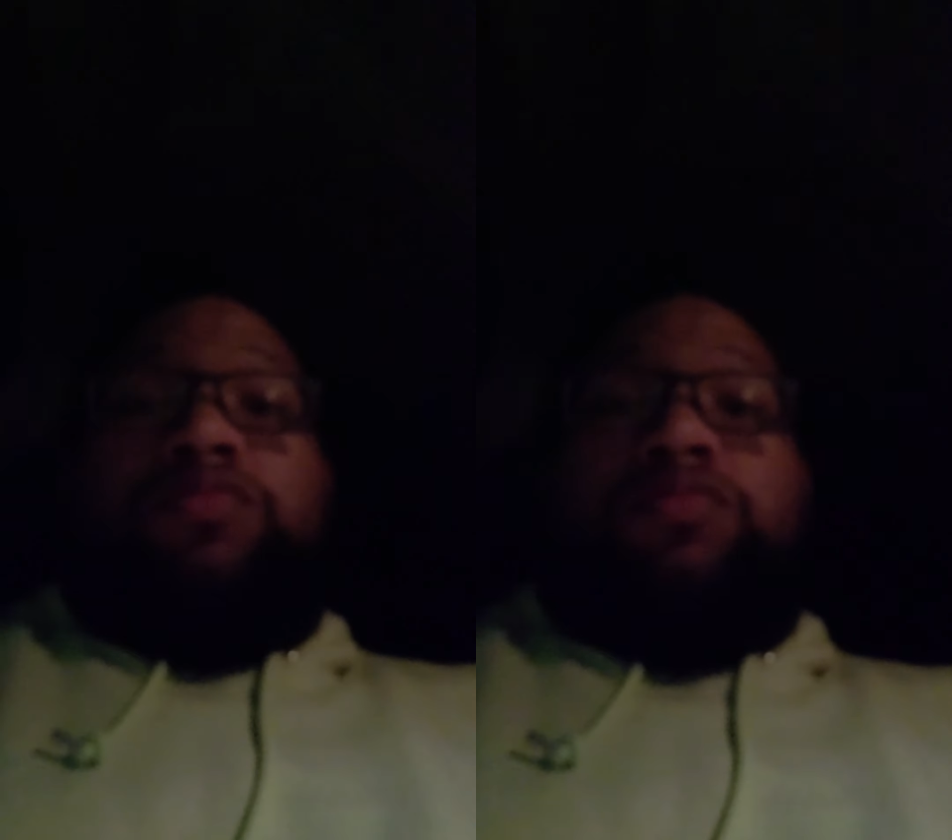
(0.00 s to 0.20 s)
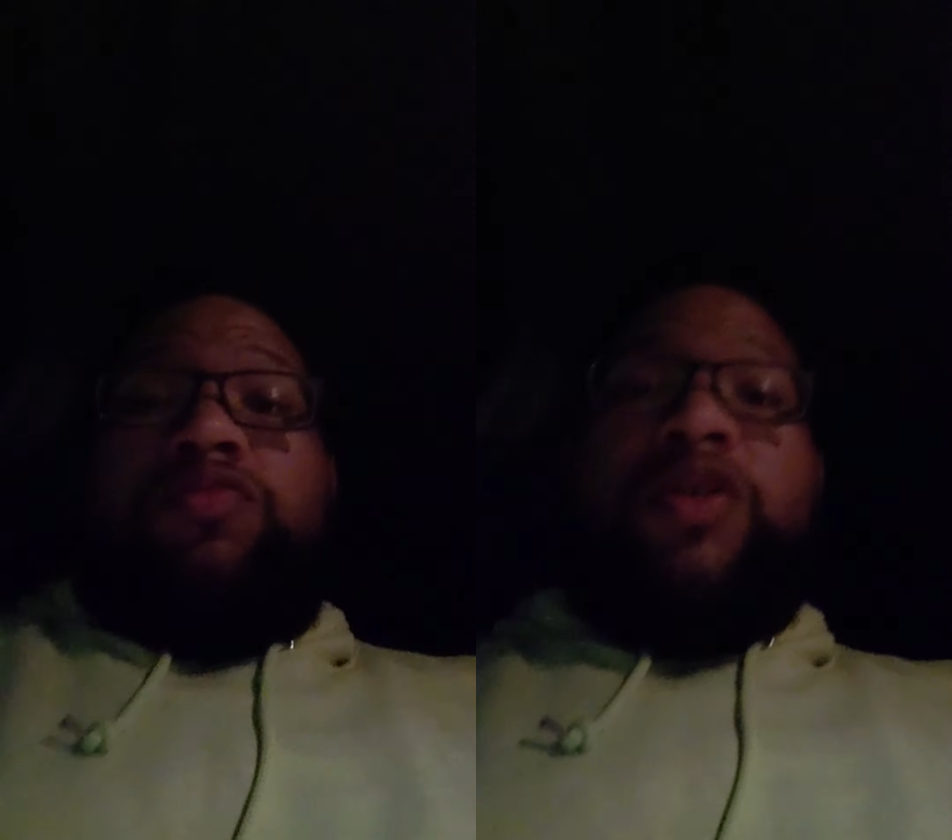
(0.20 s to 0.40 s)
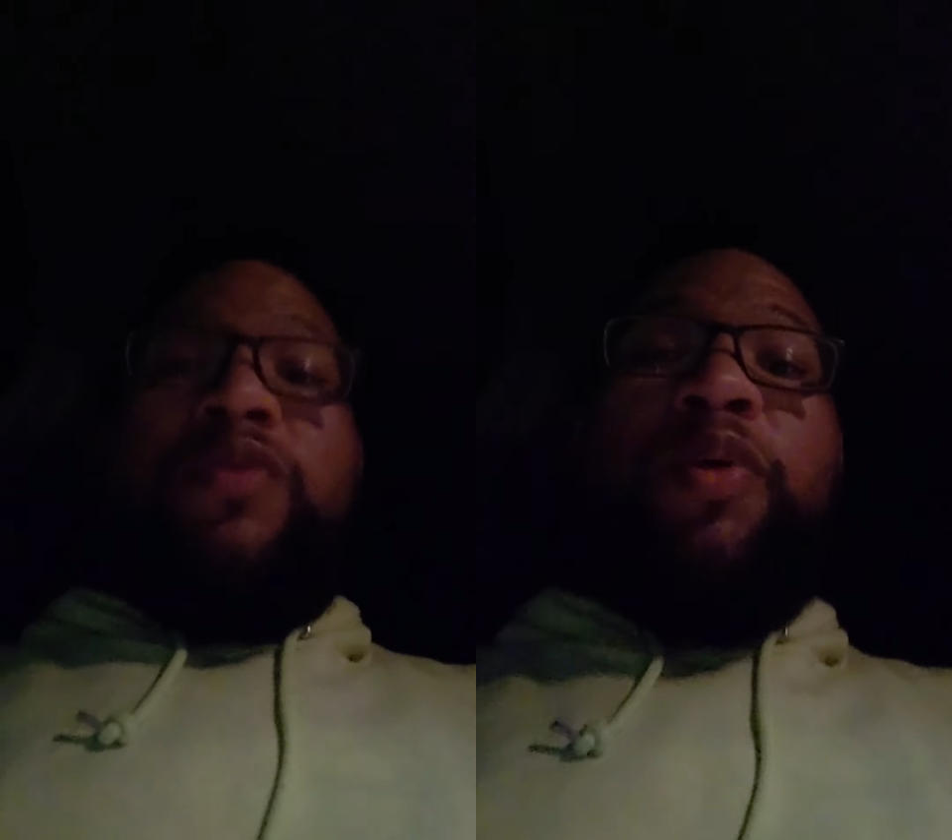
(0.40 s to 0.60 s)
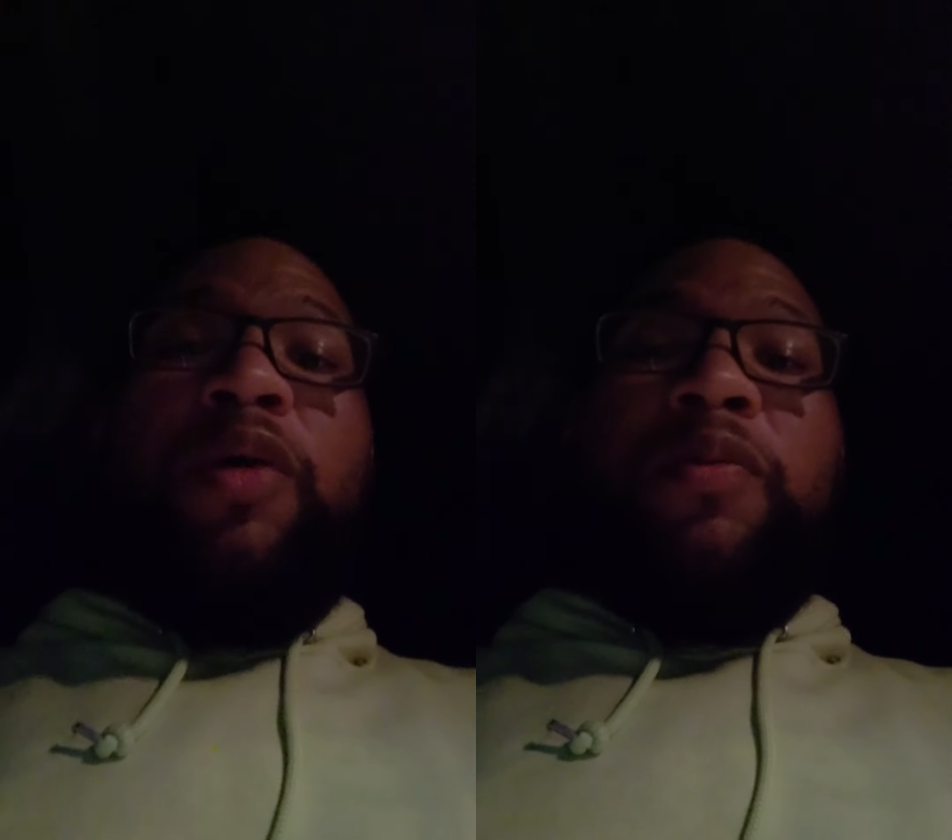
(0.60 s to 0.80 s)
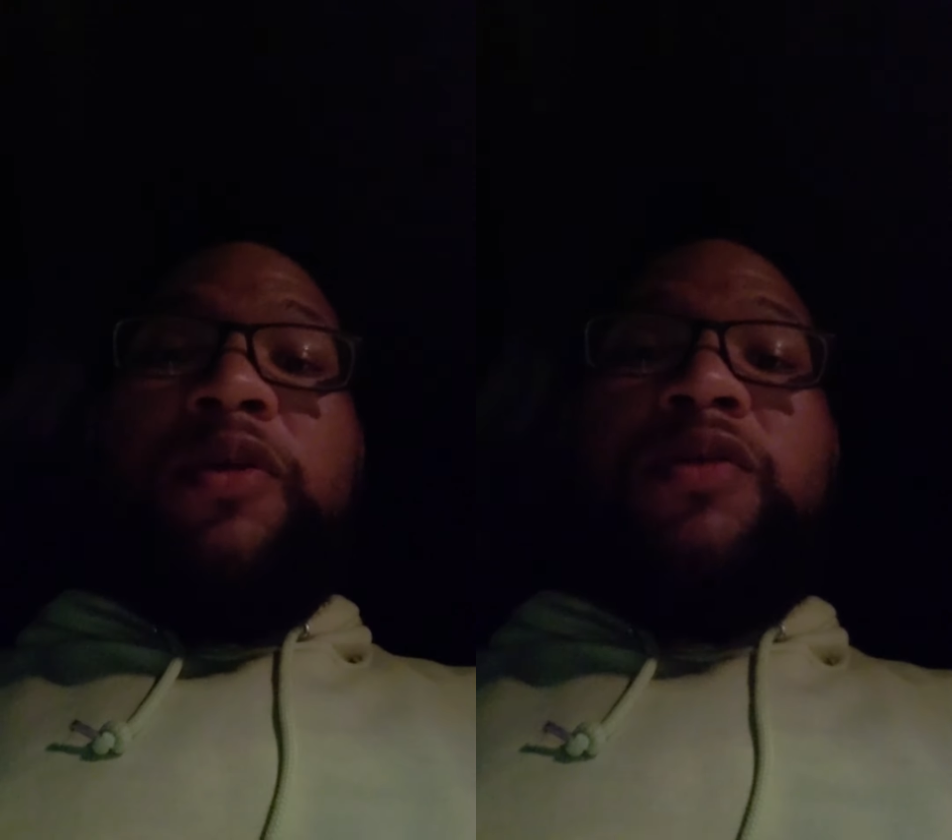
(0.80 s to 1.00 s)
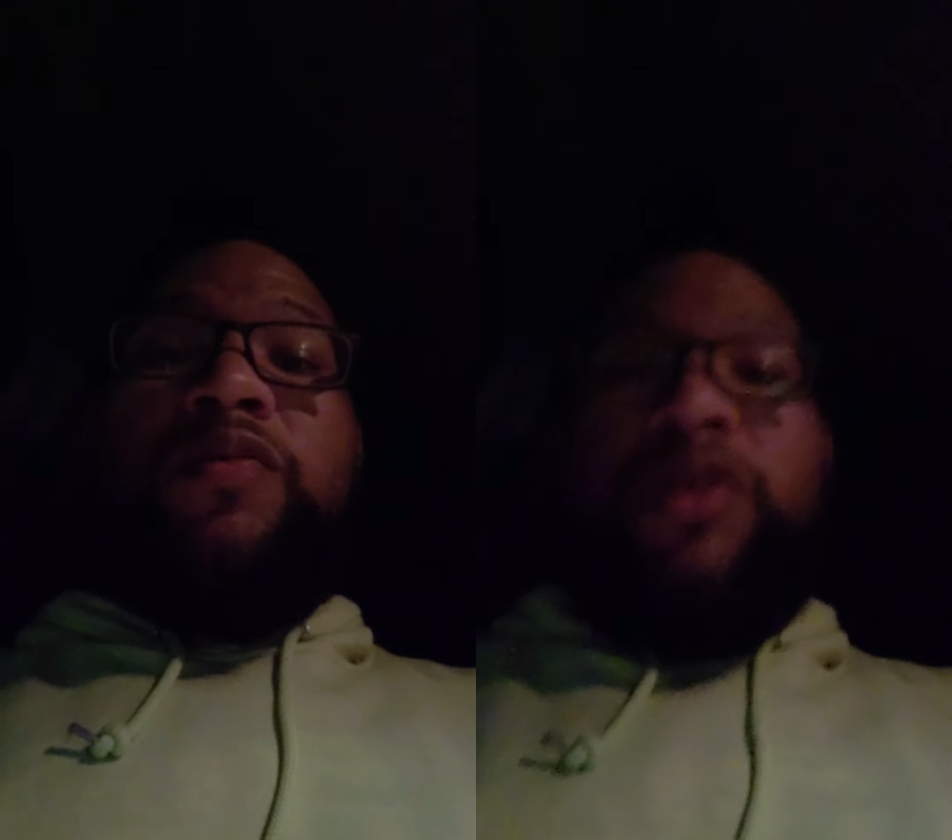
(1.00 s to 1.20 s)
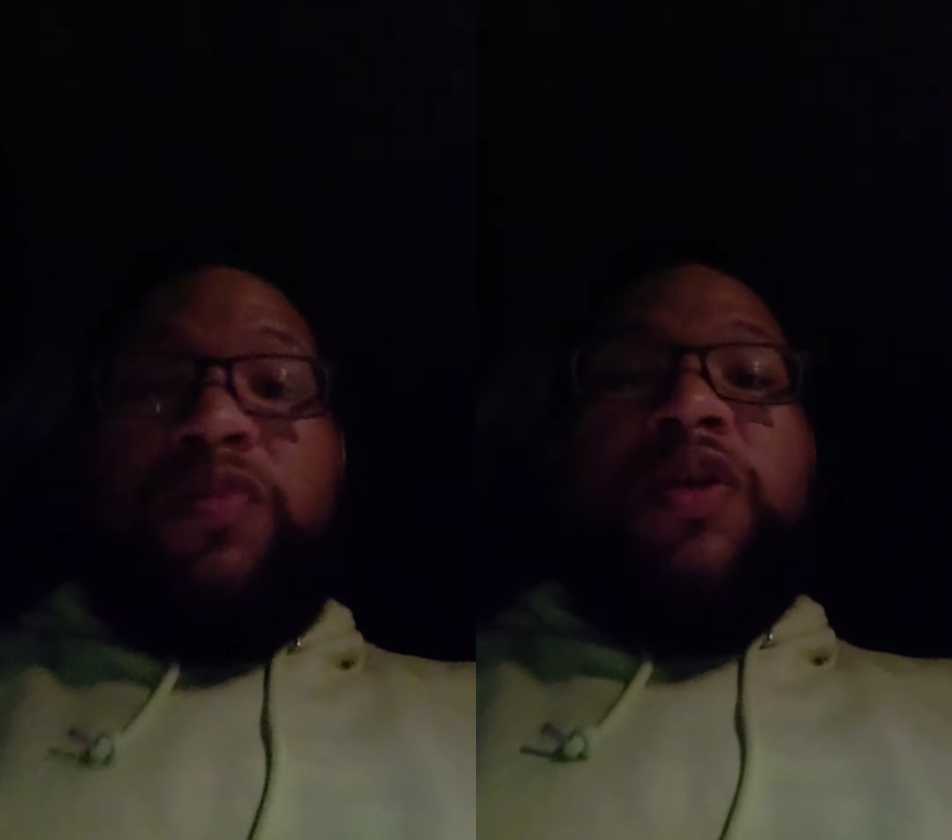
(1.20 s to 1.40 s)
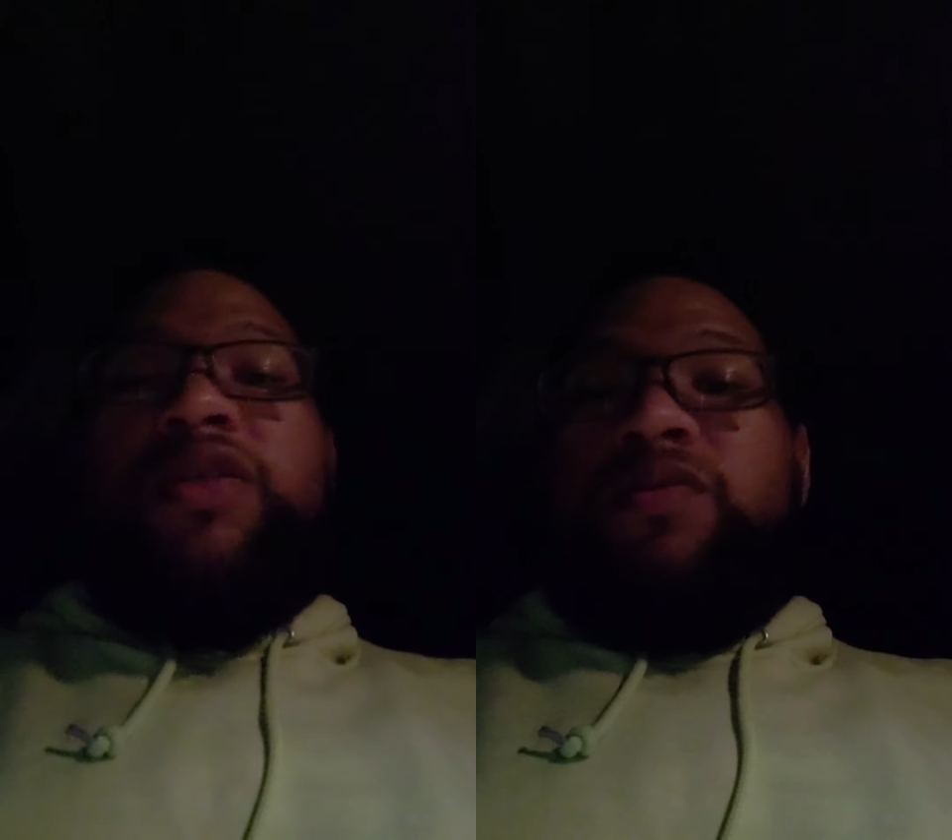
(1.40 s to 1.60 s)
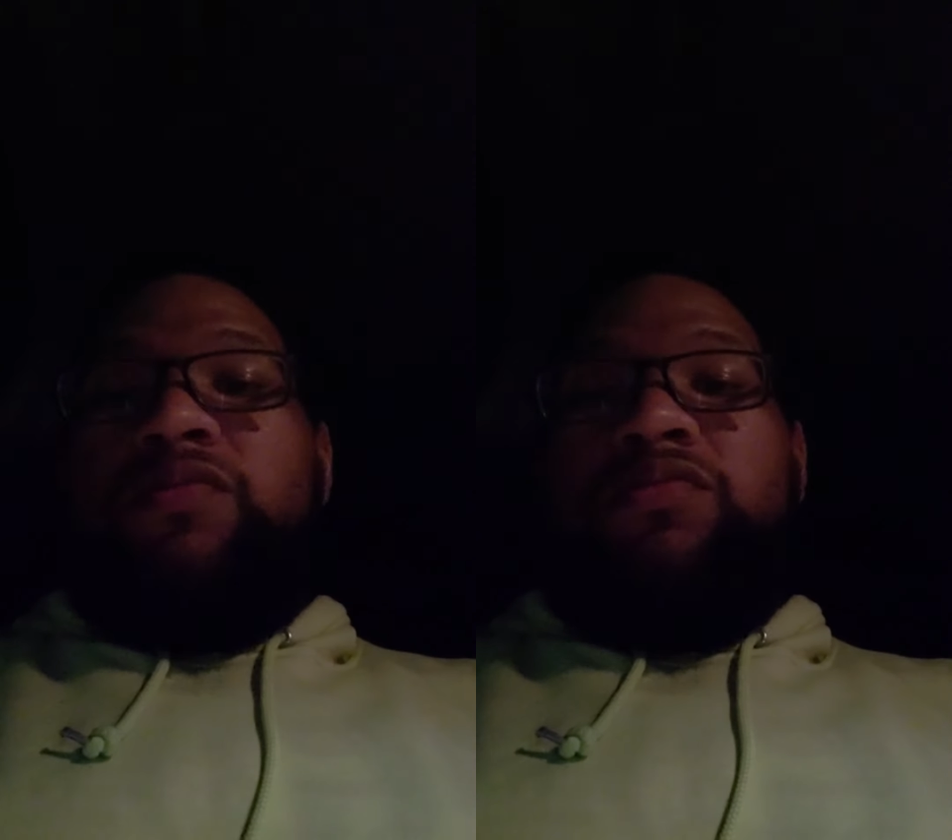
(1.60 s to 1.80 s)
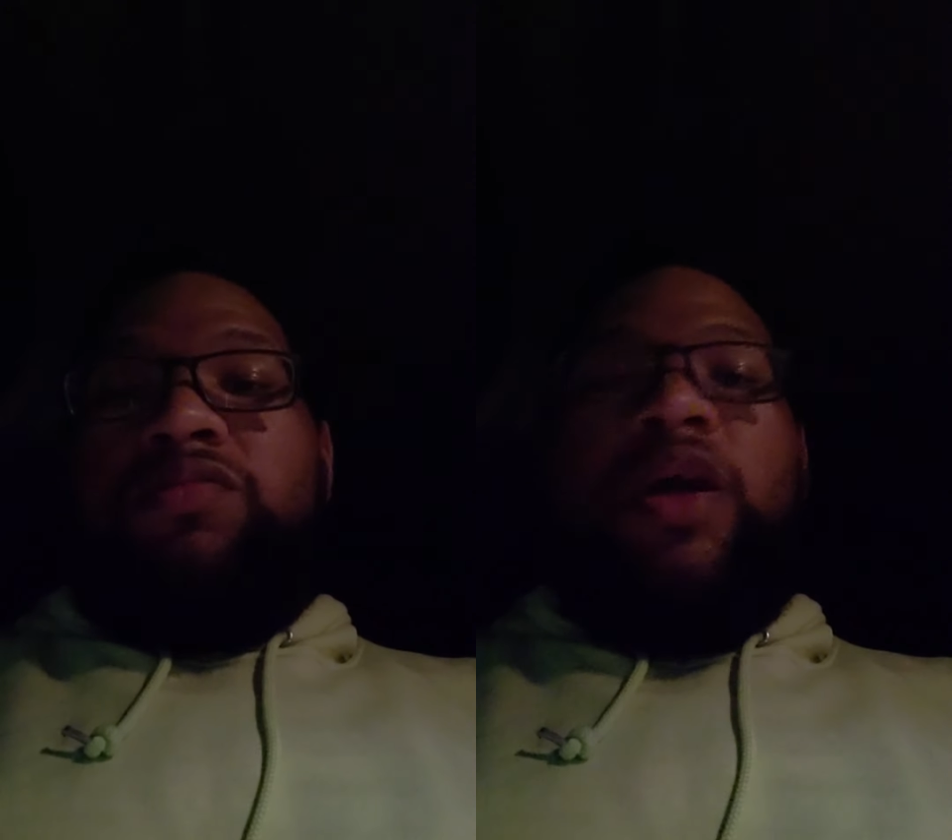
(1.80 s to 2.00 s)
what's the purpose? What's the reason?
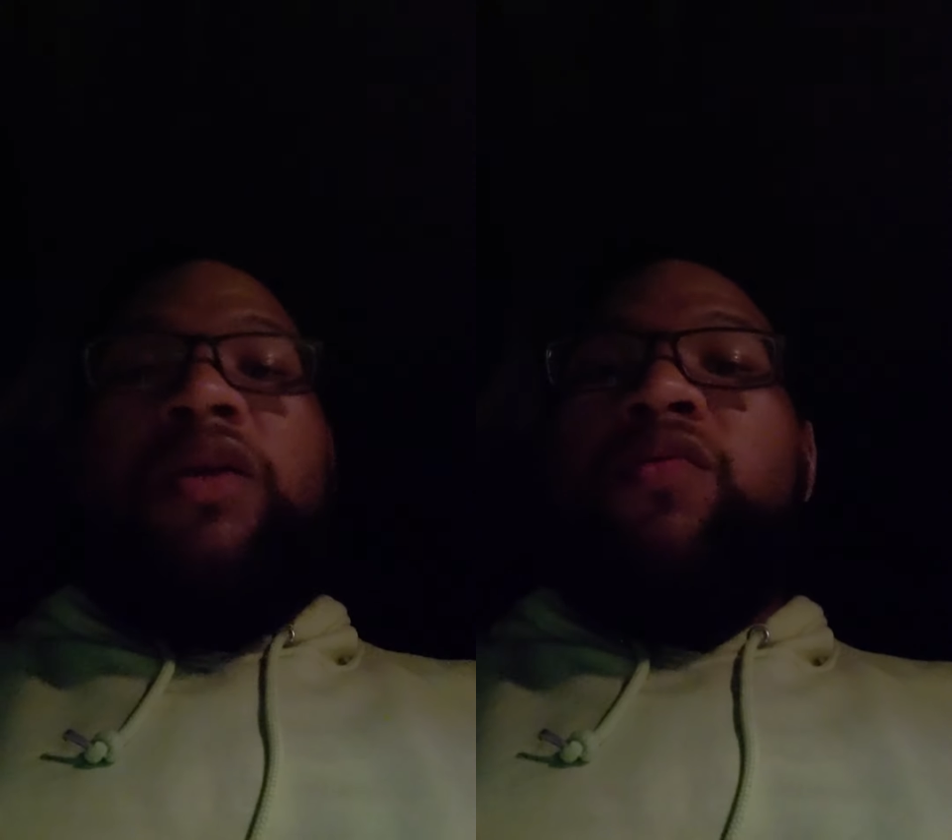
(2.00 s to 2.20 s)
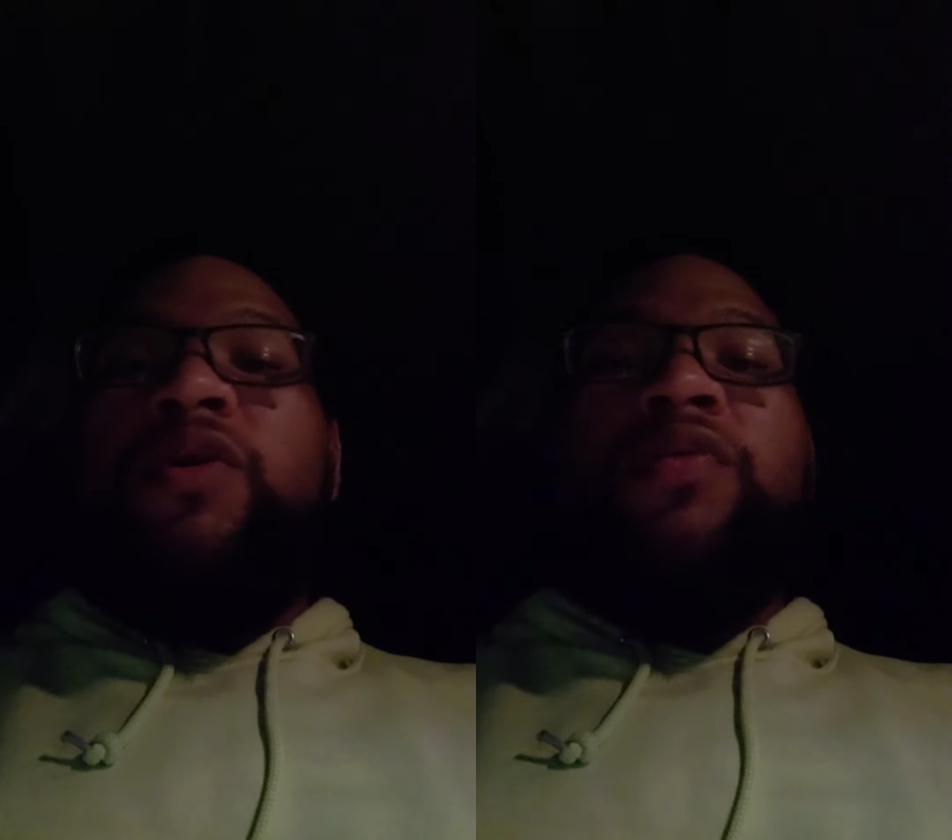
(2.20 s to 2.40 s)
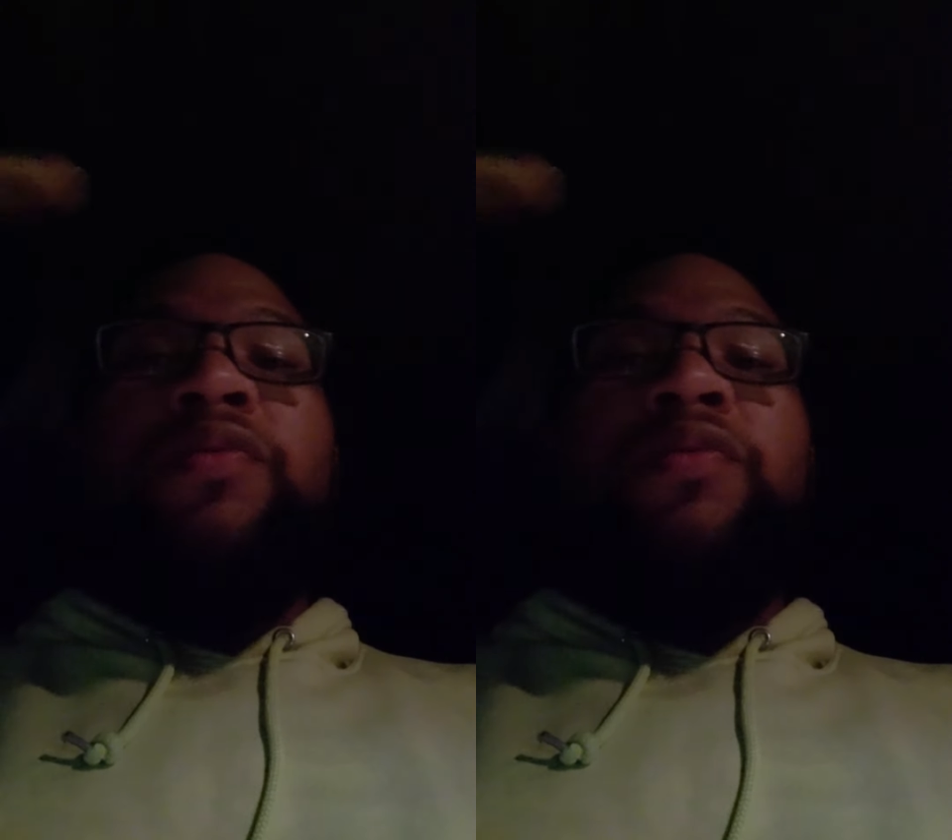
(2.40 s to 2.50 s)
There ain't no really